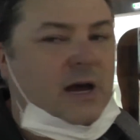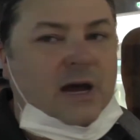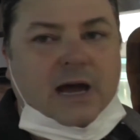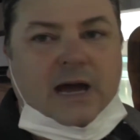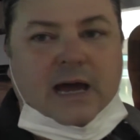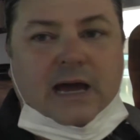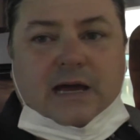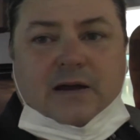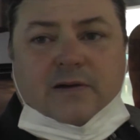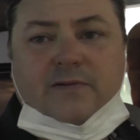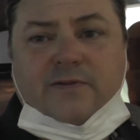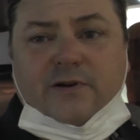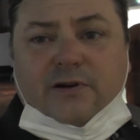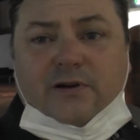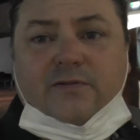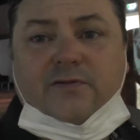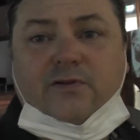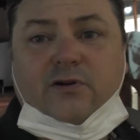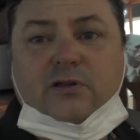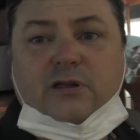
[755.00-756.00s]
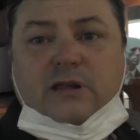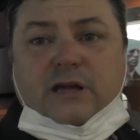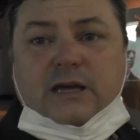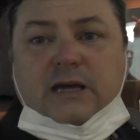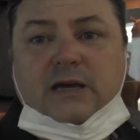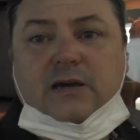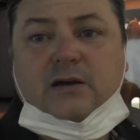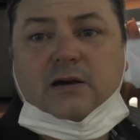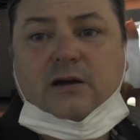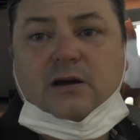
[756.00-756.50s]
And very
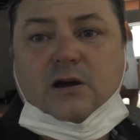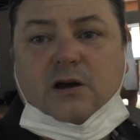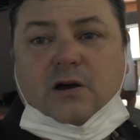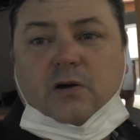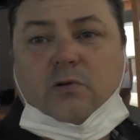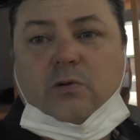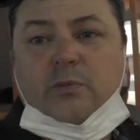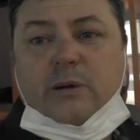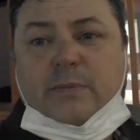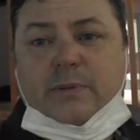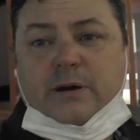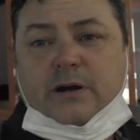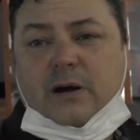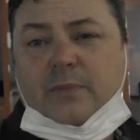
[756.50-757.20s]
fondly remembered.